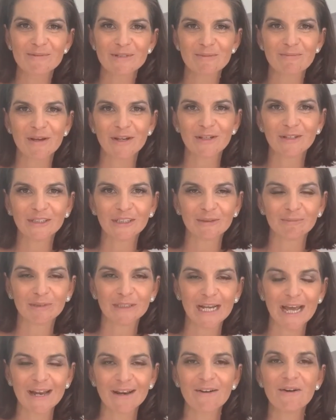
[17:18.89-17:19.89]
to my YouTube
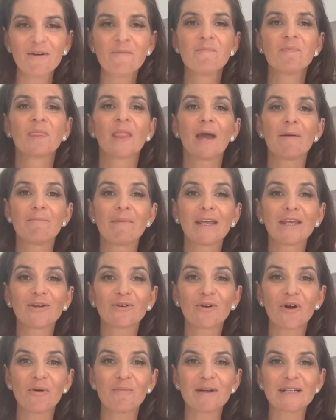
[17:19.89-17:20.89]
channel and make your
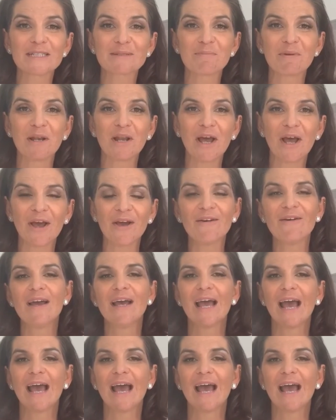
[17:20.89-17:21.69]
comments below.